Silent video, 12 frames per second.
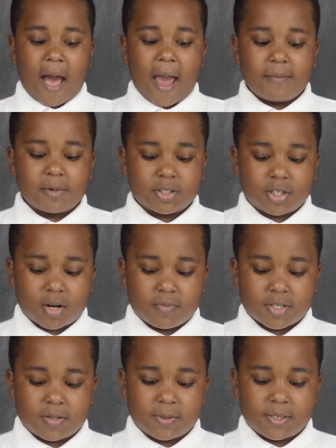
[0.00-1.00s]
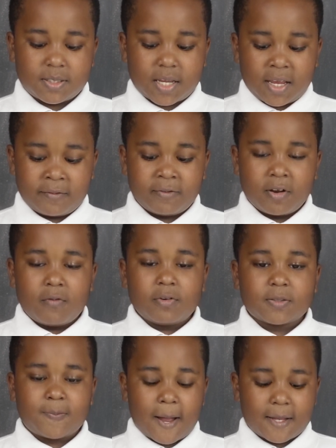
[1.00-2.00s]
I'm determined to be safe,
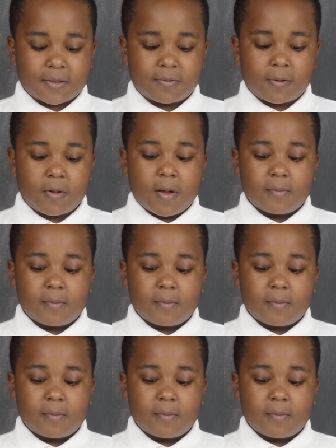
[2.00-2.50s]
responsible,